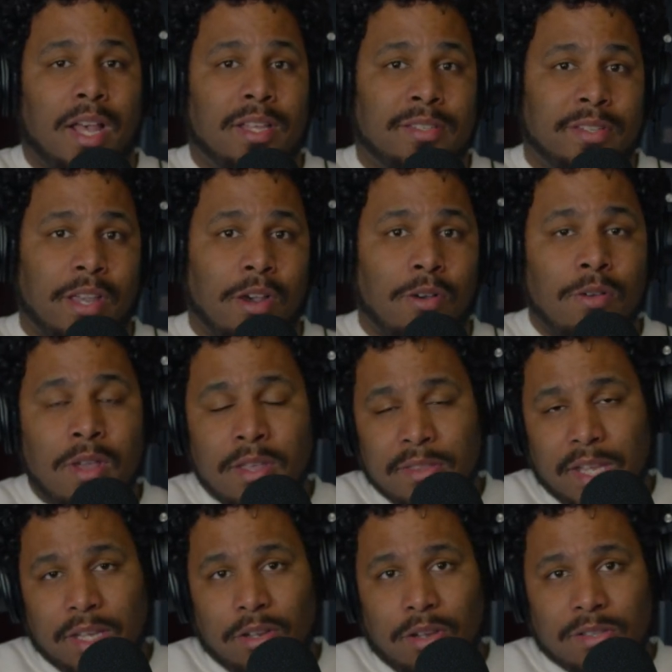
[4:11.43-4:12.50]
So
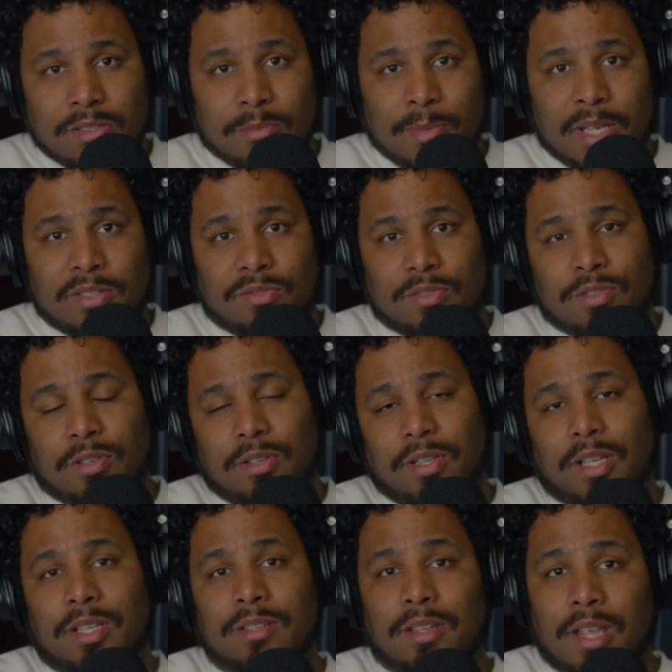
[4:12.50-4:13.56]
thank you all so much for tuning
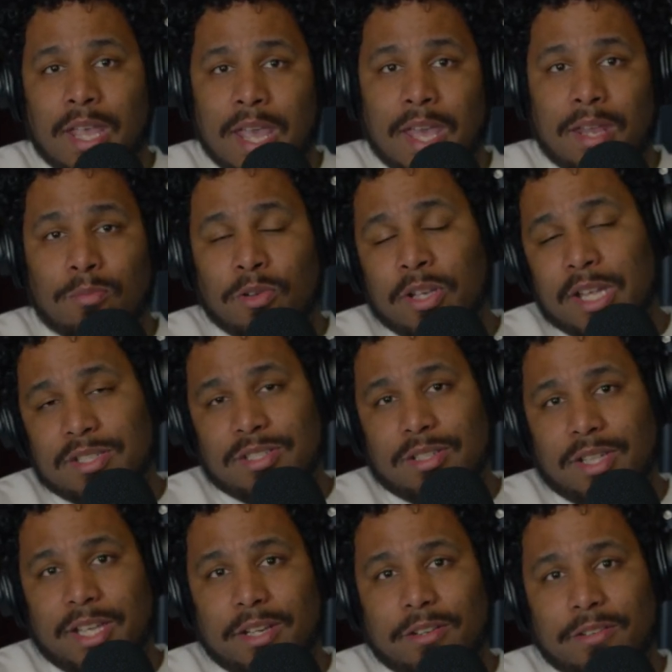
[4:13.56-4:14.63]
in, and we'll catch you
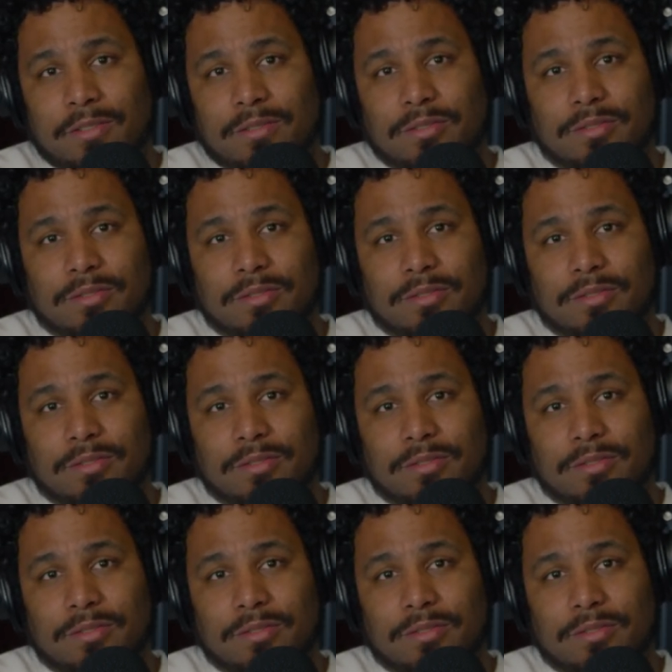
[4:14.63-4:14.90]
later.